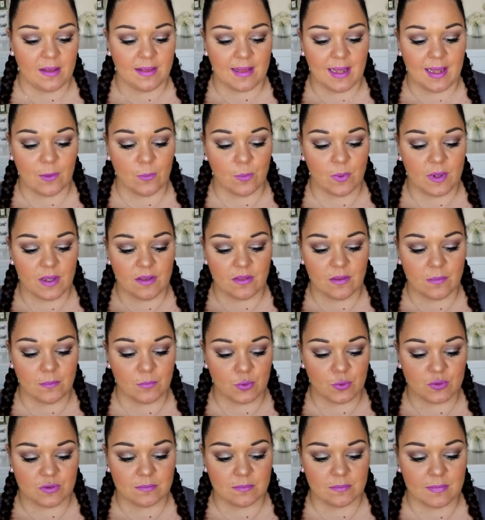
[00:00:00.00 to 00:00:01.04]
Now with
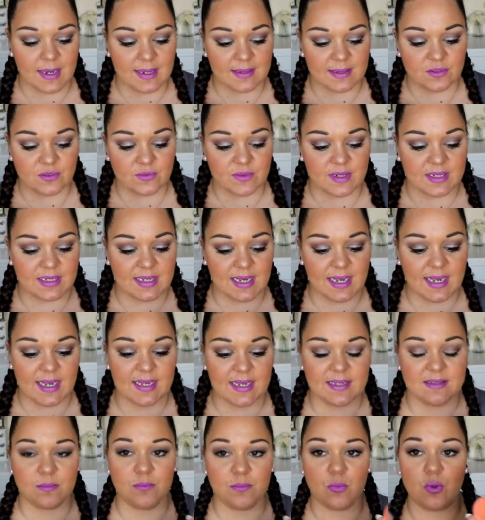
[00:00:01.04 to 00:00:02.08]
Modern Mandarin, it
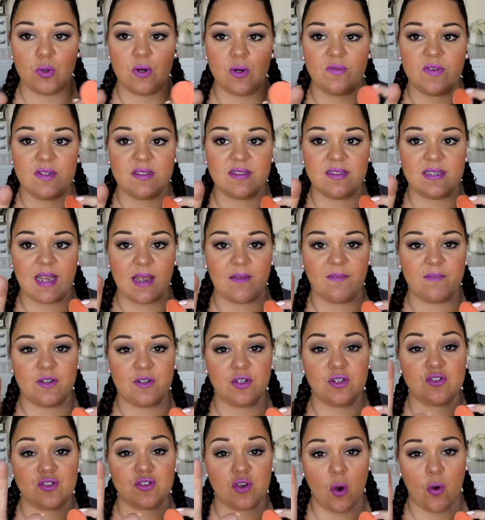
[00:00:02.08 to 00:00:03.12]
is more of a
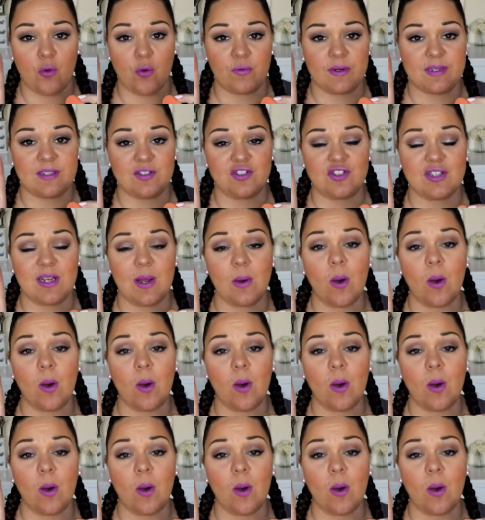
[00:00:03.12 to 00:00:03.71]
definite orange.